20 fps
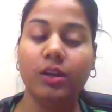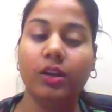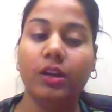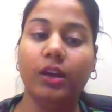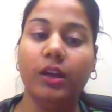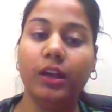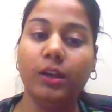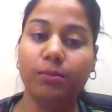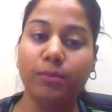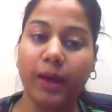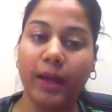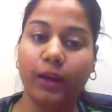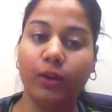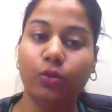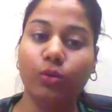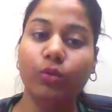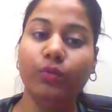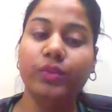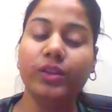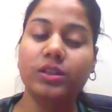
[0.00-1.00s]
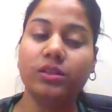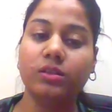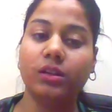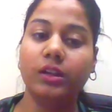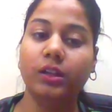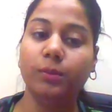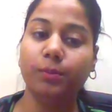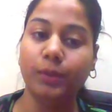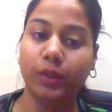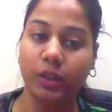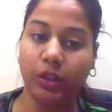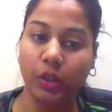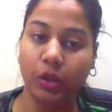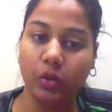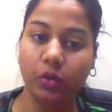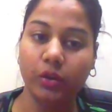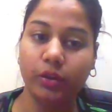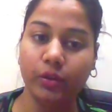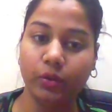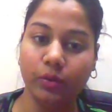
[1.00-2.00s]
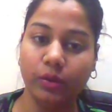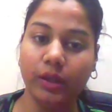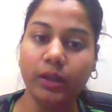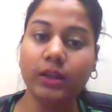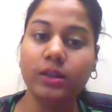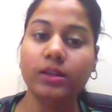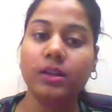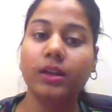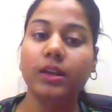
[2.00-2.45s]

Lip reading: In micro we study particular unit